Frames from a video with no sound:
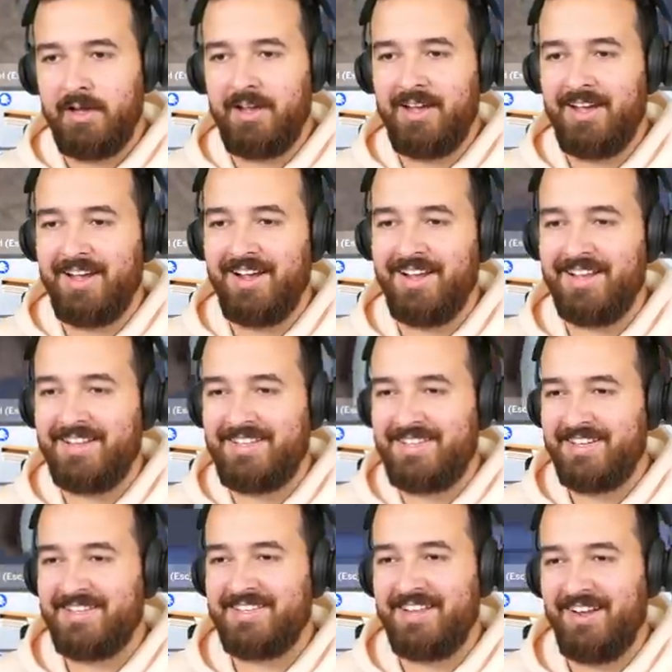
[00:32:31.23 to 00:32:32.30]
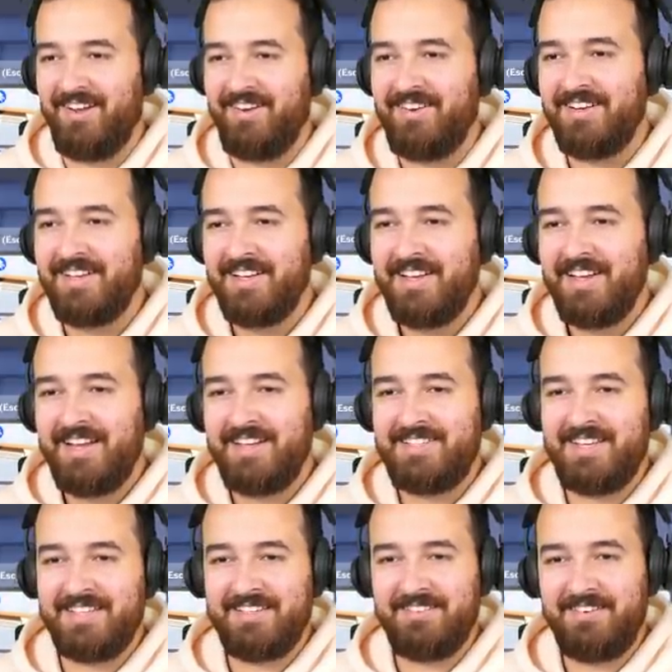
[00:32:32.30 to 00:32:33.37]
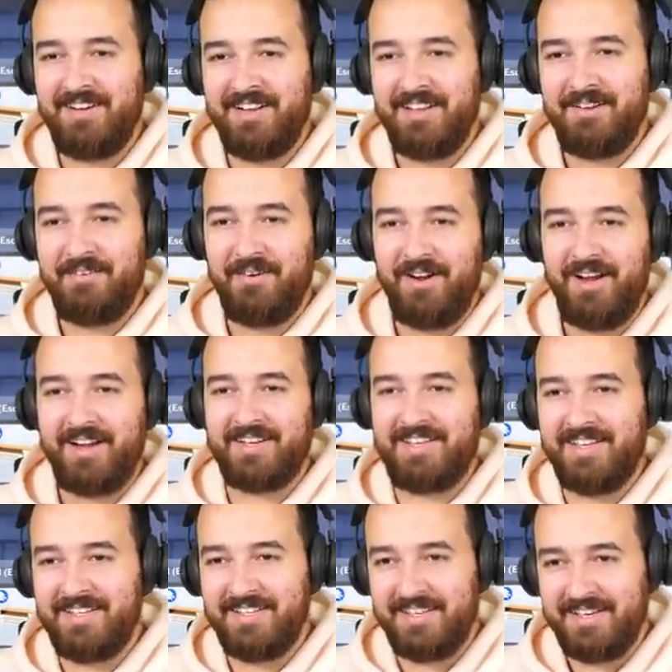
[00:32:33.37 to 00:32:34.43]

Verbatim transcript: it's so... It doesn't really work, does